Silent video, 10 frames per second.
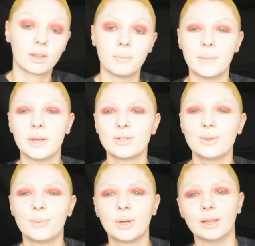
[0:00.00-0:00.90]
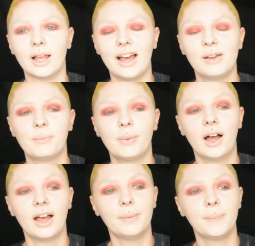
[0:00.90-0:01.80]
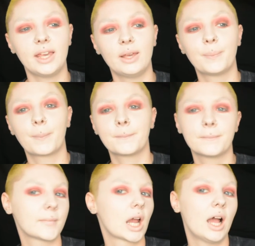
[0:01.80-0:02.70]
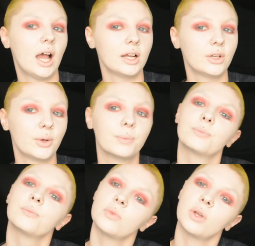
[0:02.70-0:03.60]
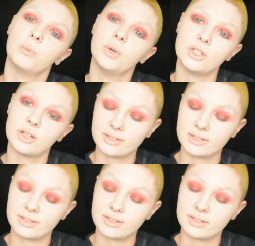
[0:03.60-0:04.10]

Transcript: Maybe I should have put a light behind me. I don't know. We shall